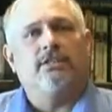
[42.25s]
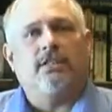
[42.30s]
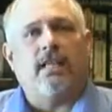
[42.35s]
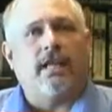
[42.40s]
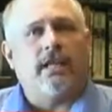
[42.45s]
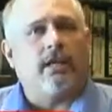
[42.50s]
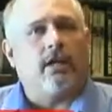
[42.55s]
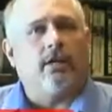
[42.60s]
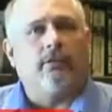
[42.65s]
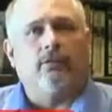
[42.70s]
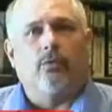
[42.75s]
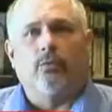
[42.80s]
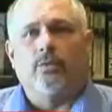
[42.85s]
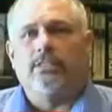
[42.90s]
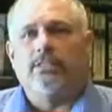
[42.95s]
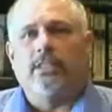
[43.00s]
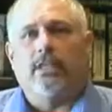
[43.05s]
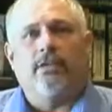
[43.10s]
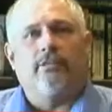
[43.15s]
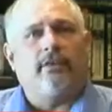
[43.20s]
this takeover
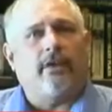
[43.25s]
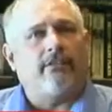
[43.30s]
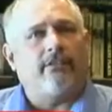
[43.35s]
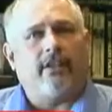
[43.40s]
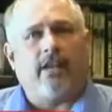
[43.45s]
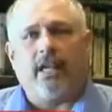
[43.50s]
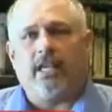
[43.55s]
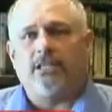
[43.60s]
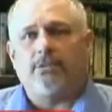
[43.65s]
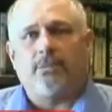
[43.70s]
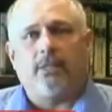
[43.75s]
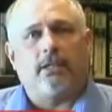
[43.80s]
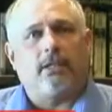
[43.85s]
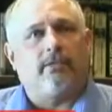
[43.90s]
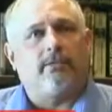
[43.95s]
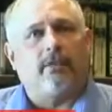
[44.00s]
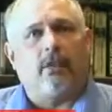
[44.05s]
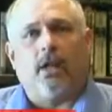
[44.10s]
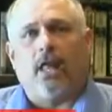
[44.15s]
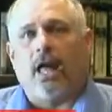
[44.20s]
we see of every
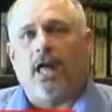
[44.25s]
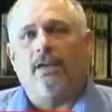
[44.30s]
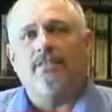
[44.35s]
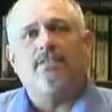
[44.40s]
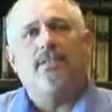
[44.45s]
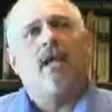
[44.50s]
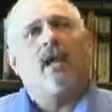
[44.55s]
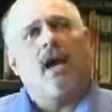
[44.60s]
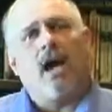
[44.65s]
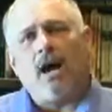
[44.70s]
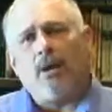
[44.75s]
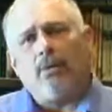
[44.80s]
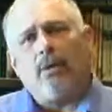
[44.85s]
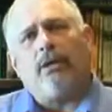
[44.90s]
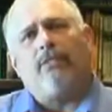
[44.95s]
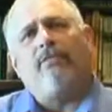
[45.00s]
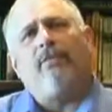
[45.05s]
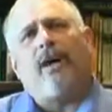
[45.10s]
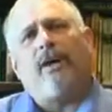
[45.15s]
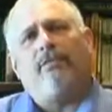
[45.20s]
aspect of our lives. I
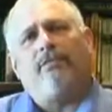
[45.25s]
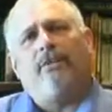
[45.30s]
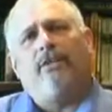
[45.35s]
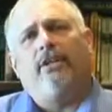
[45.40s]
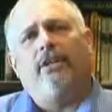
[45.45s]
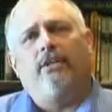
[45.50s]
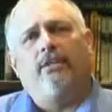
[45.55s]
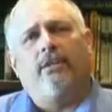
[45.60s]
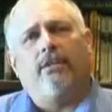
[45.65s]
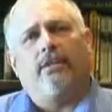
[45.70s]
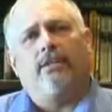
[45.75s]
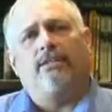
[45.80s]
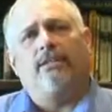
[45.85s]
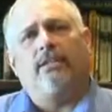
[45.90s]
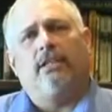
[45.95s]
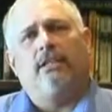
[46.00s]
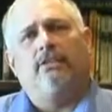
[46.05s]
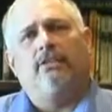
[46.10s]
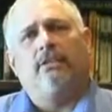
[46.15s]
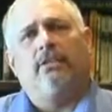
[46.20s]
want to fight for you in
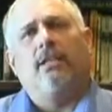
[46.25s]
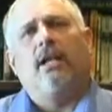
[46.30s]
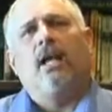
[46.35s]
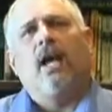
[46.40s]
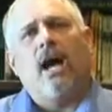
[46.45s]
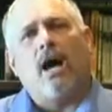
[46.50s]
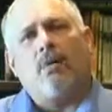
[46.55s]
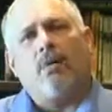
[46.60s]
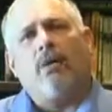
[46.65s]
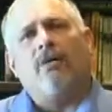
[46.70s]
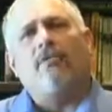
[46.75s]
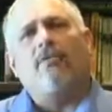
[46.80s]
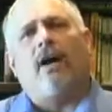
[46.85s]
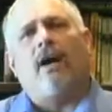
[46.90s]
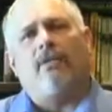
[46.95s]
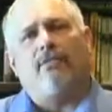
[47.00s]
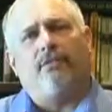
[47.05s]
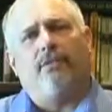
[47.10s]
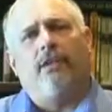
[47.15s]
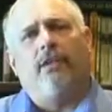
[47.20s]
this district. I want to
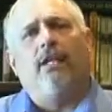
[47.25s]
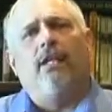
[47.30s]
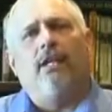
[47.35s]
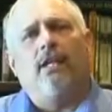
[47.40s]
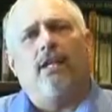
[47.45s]
fight for the